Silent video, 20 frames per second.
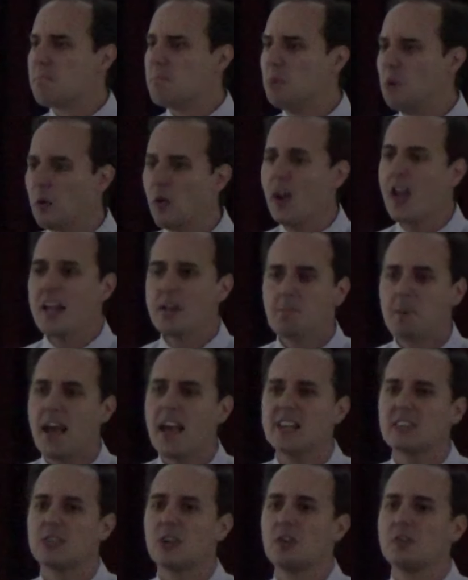great
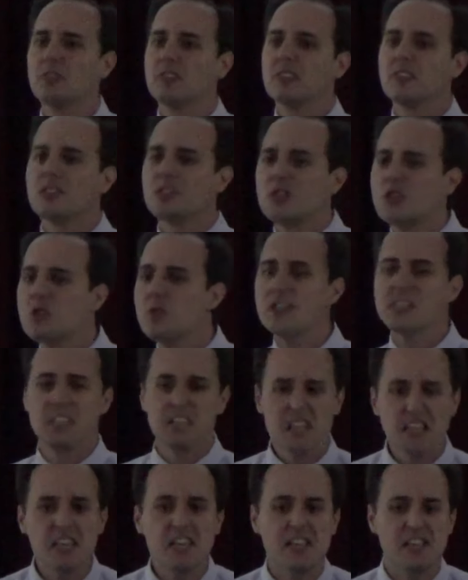Passover to a
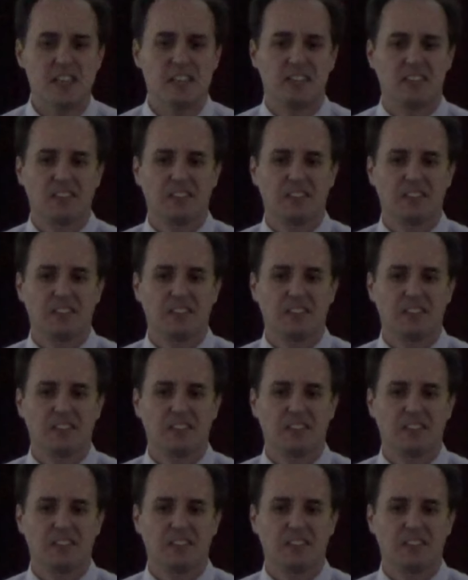T,